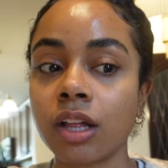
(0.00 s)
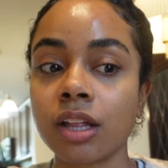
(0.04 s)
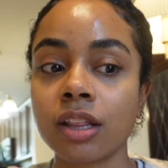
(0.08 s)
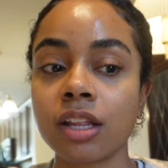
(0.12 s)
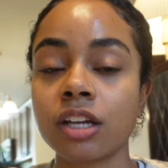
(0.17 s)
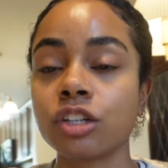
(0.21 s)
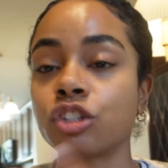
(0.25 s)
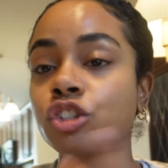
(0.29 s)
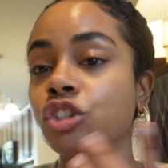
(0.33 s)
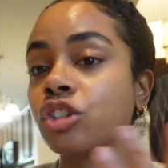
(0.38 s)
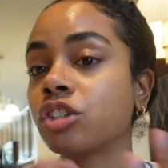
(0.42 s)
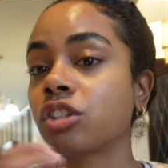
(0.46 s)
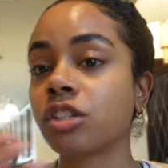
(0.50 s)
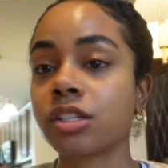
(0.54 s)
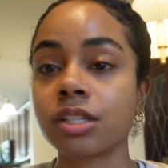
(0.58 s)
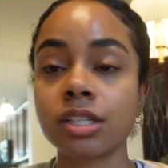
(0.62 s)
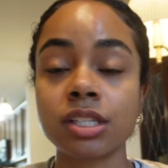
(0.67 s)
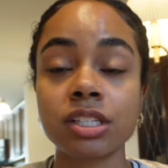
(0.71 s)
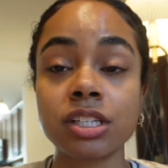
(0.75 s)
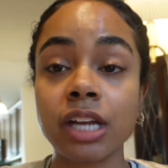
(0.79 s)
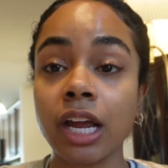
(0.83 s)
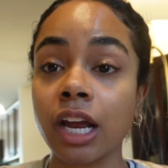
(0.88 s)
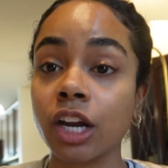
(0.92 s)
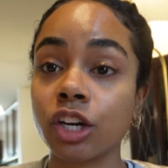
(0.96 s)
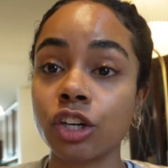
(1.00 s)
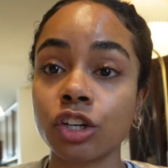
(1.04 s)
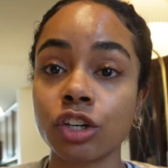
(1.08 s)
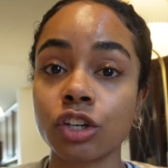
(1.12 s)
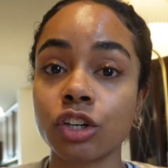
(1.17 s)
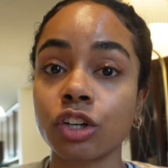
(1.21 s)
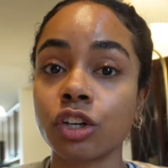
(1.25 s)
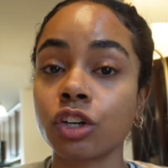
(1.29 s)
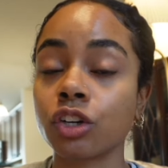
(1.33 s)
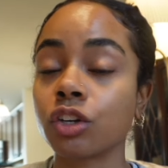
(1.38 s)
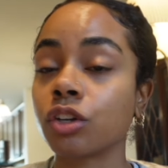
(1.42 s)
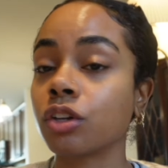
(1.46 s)
That's just a
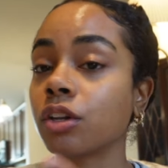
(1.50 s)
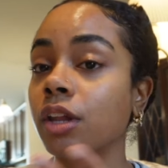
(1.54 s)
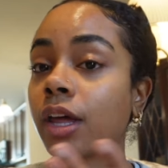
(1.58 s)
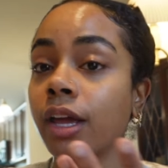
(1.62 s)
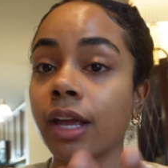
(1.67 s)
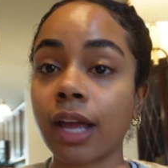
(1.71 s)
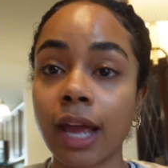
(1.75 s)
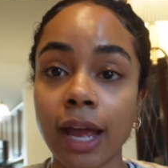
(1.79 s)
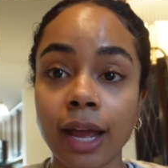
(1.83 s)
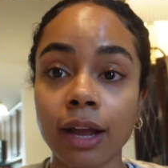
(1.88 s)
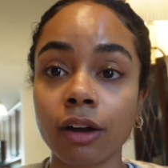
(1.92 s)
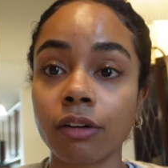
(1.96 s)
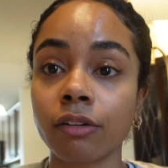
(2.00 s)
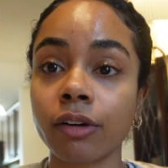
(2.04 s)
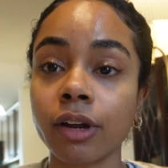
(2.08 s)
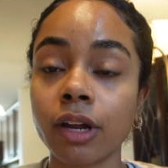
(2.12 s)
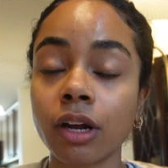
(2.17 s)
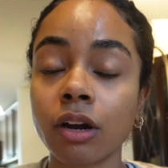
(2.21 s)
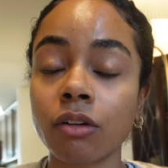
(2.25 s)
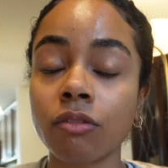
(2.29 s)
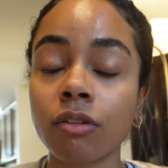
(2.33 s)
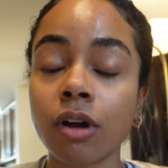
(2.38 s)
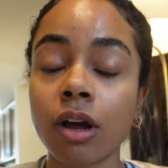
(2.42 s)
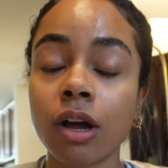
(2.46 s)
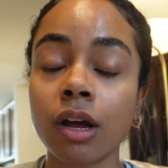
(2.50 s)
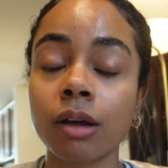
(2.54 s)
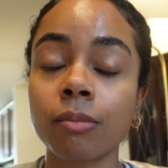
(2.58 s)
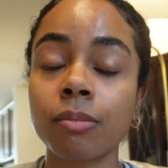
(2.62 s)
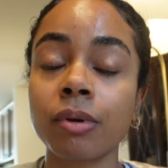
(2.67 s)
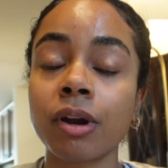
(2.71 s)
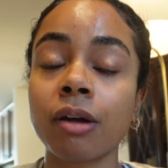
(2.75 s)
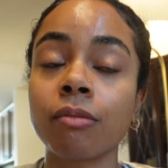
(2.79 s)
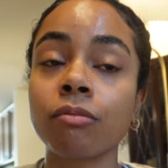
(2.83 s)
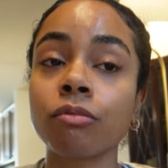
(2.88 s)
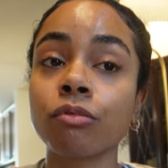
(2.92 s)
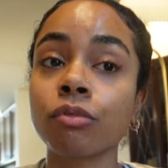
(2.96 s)
standard like area rug, but
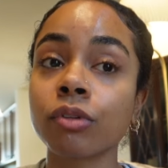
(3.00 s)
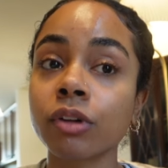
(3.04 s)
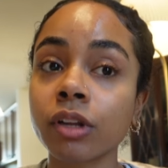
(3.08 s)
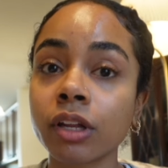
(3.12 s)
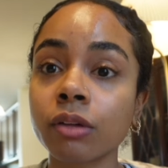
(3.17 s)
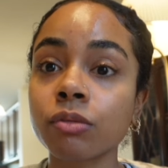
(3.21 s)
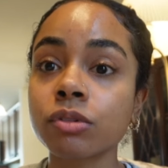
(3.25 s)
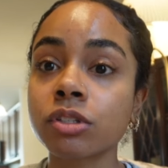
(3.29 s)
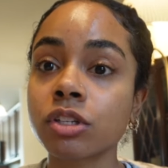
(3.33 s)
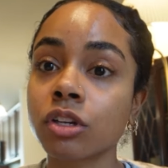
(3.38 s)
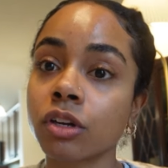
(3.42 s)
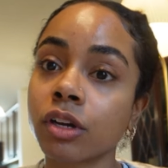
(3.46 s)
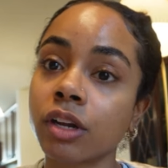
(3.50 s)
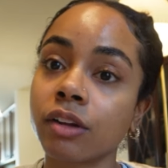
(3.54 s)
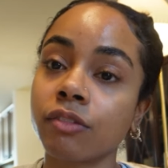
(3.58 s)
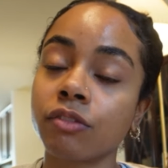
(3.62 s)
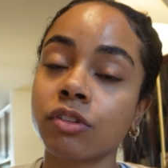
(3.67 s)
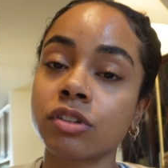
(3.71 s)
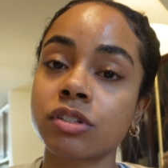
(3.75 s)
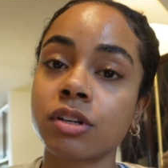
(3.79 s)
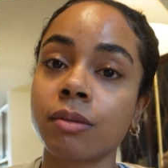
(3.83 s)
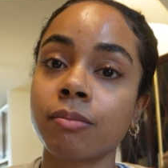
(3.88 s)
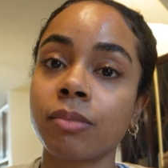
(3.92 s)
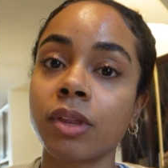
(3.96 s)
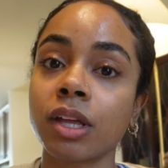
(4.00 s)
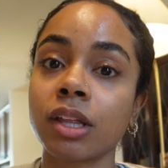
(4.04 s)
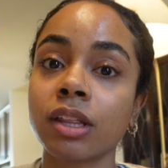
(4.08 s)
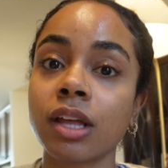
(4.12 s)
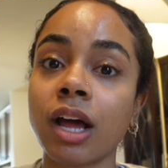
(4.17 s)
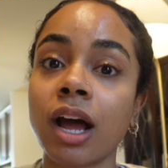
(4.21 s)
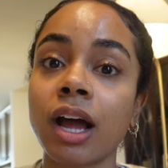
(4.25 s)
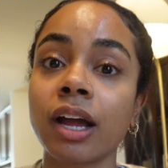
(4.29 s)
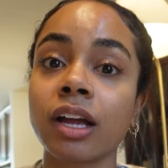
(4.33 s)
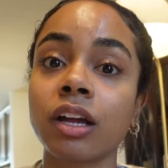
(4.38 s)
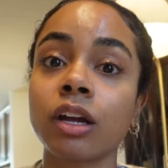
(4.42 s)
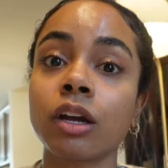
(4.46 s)
I really was looking for something that
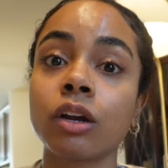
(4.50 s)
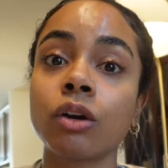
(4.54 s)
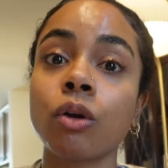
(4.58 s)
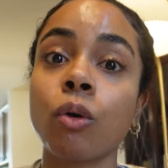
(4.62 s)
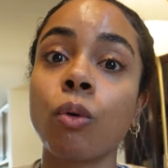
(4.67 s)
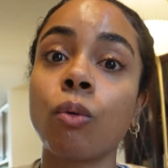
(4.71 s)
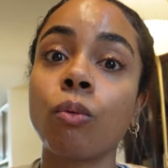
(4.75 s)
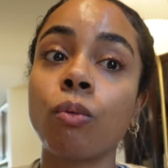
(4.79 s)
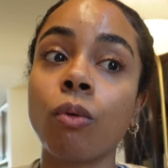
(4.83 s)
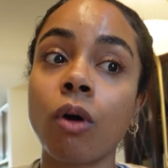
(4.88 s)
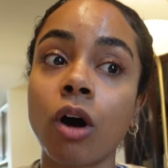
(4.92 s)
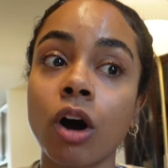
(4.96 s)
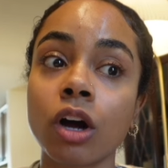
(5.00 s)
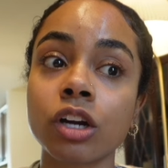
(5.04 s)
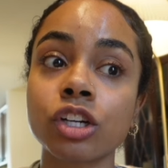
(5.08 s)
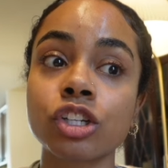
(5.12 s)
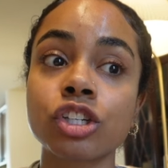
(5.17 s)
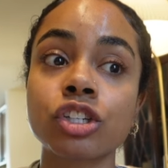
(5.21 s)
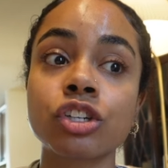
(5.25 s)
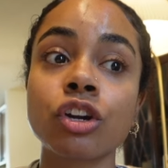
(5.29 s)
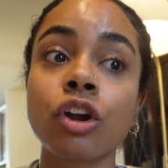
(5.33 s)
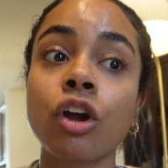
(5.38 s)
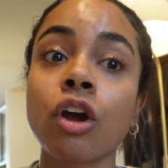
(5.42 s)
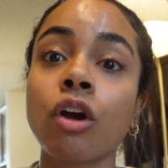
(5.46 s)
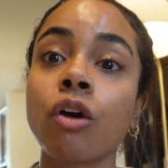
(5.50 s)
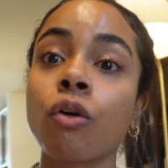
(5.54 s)
I could wash